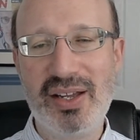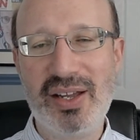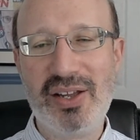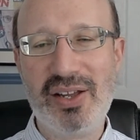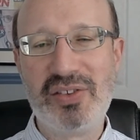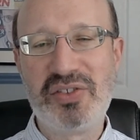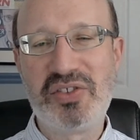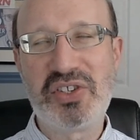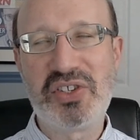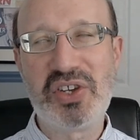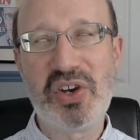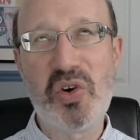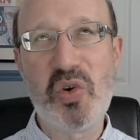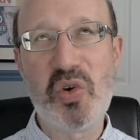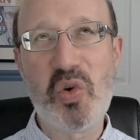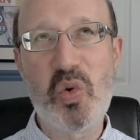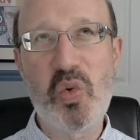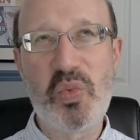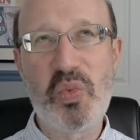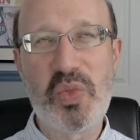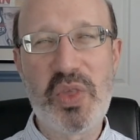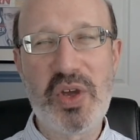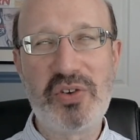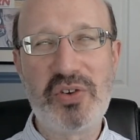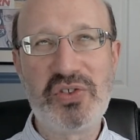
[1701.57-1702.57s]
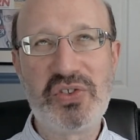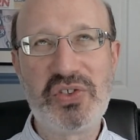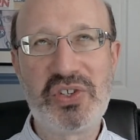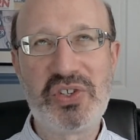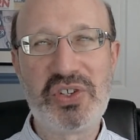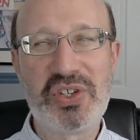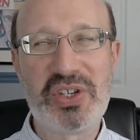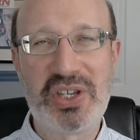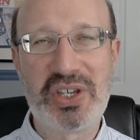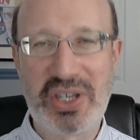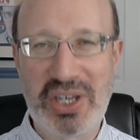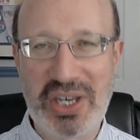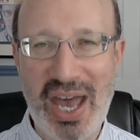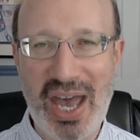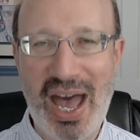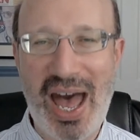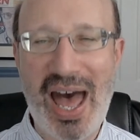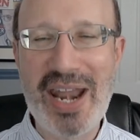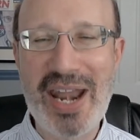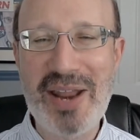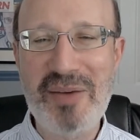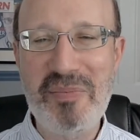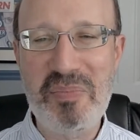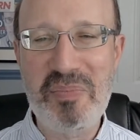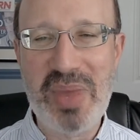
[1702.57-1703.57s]
So there's got
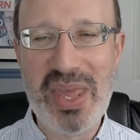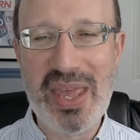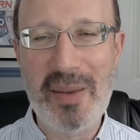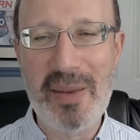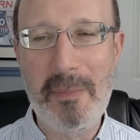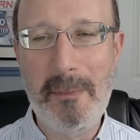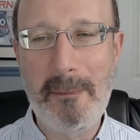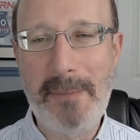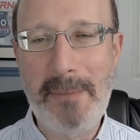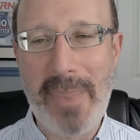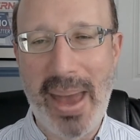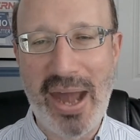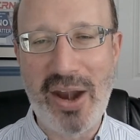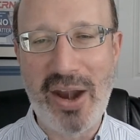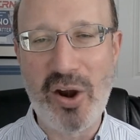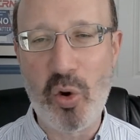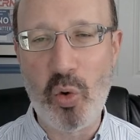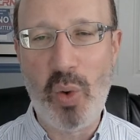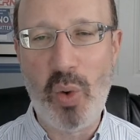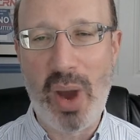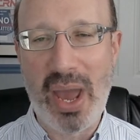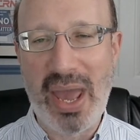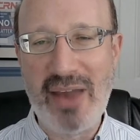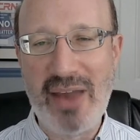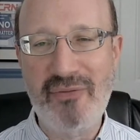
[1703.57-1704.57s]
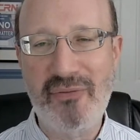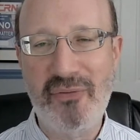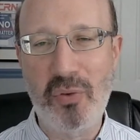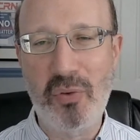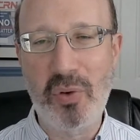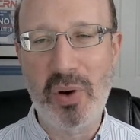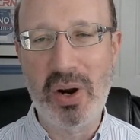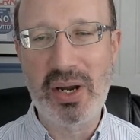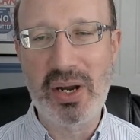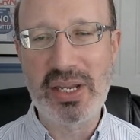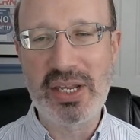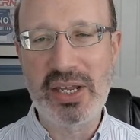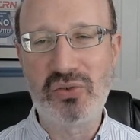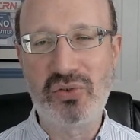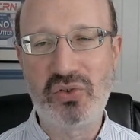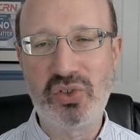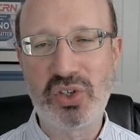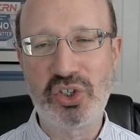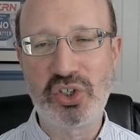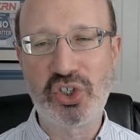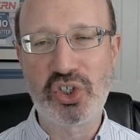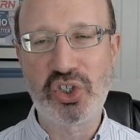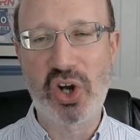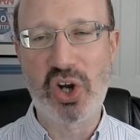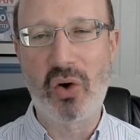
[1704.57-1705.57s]
to be a better way for you to
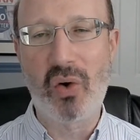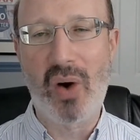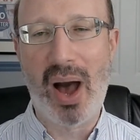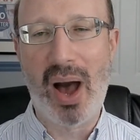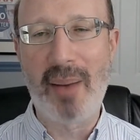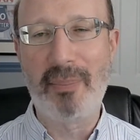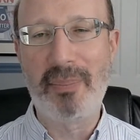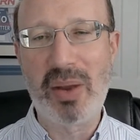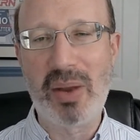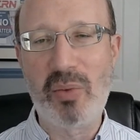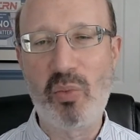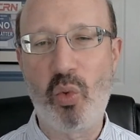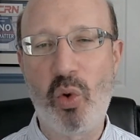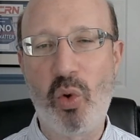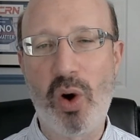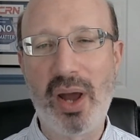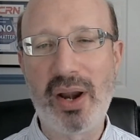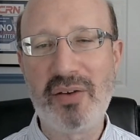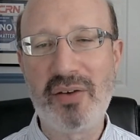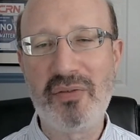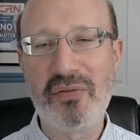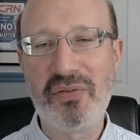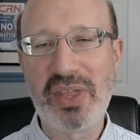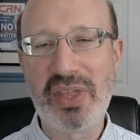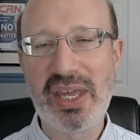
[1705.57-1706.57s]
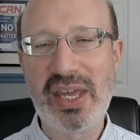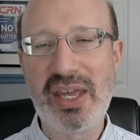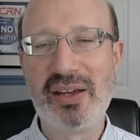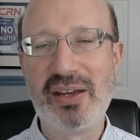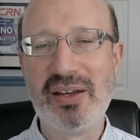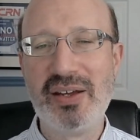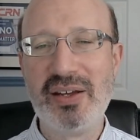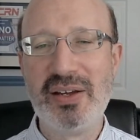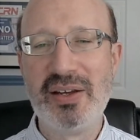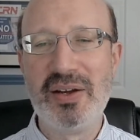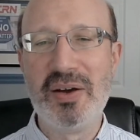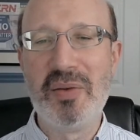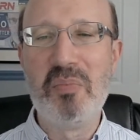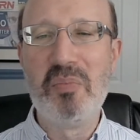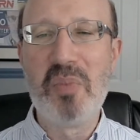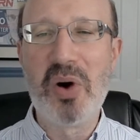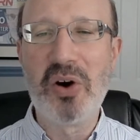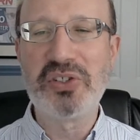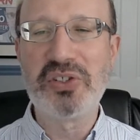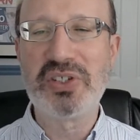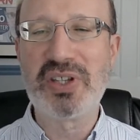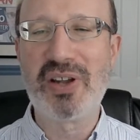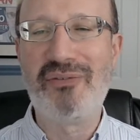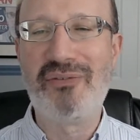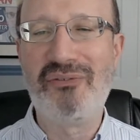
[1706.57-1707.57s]
show up. And one of the
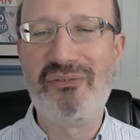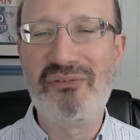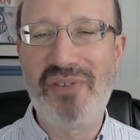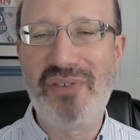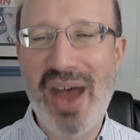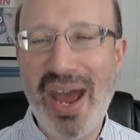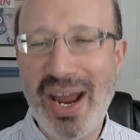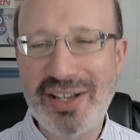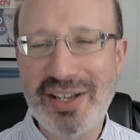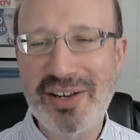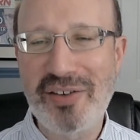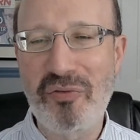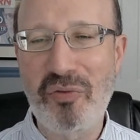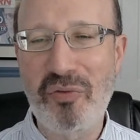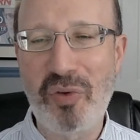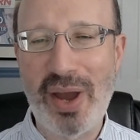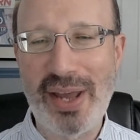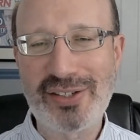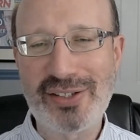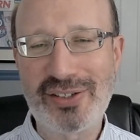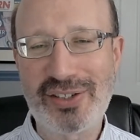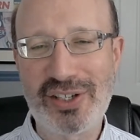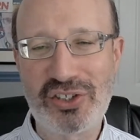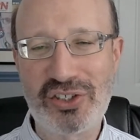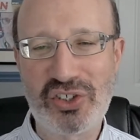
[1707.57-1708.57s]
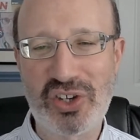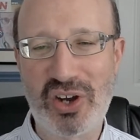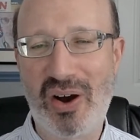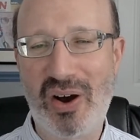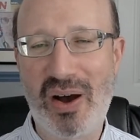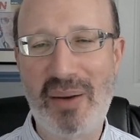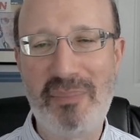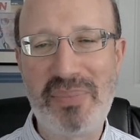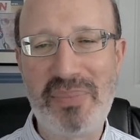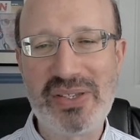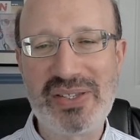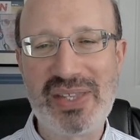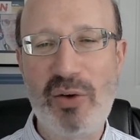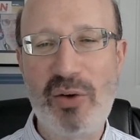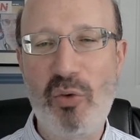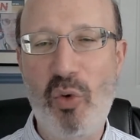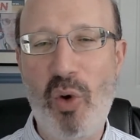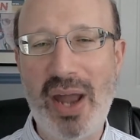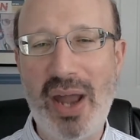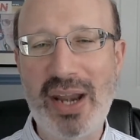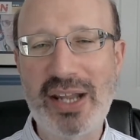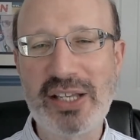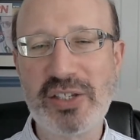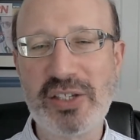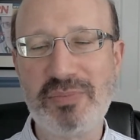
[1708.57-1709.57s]
most effective ways to show up is they
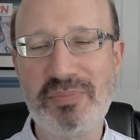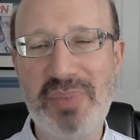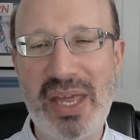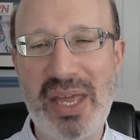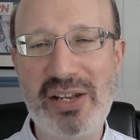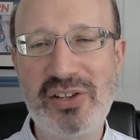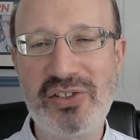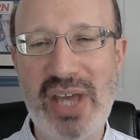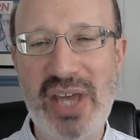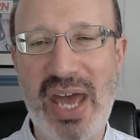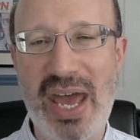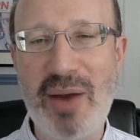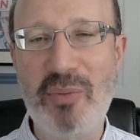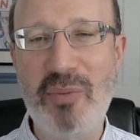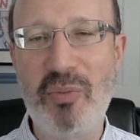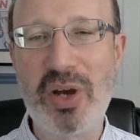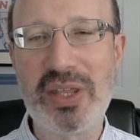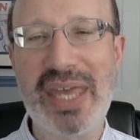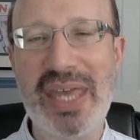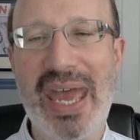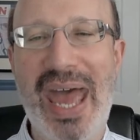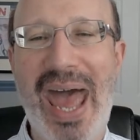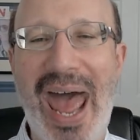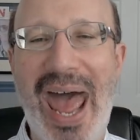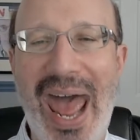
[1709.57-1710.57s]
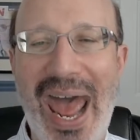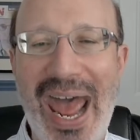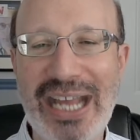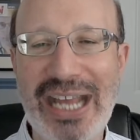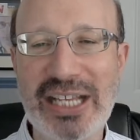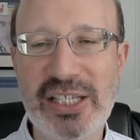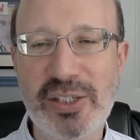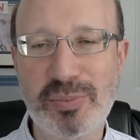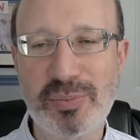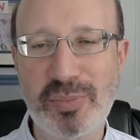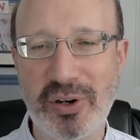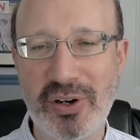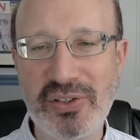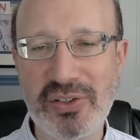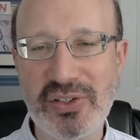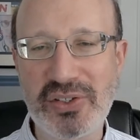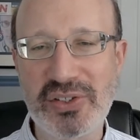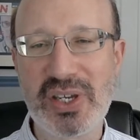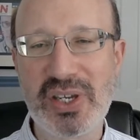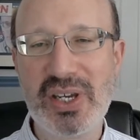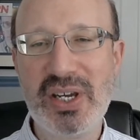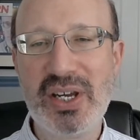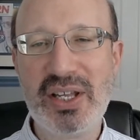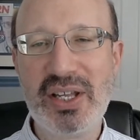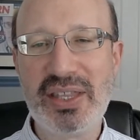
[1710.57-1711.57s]
want to spend time with
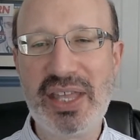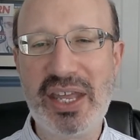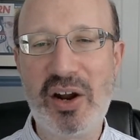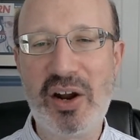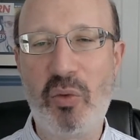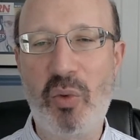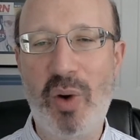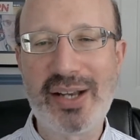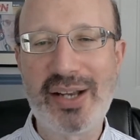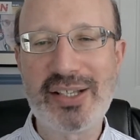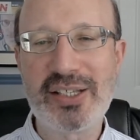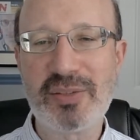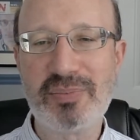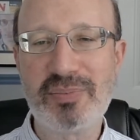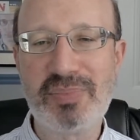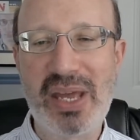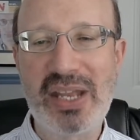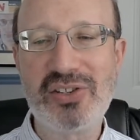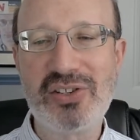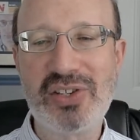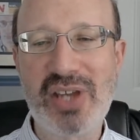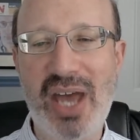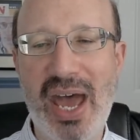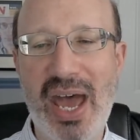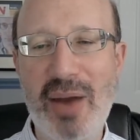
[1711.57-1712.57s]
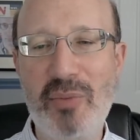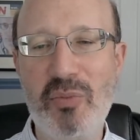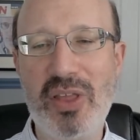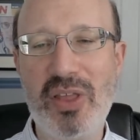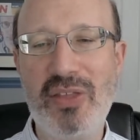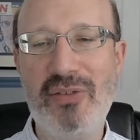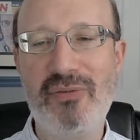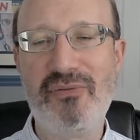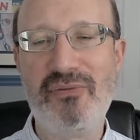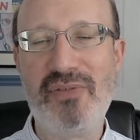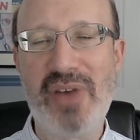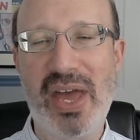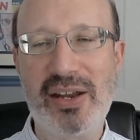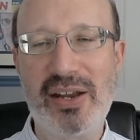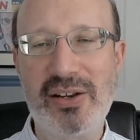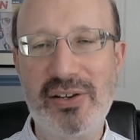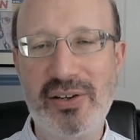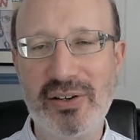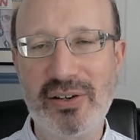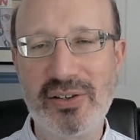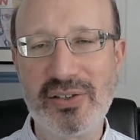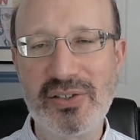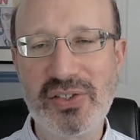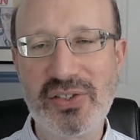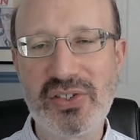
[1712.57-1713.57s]
experts. They don't want to spend time with
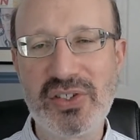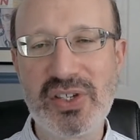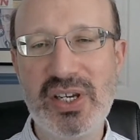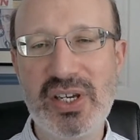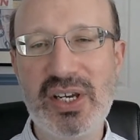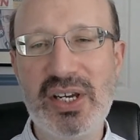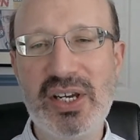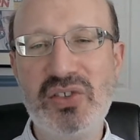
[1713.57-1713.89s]
vendors.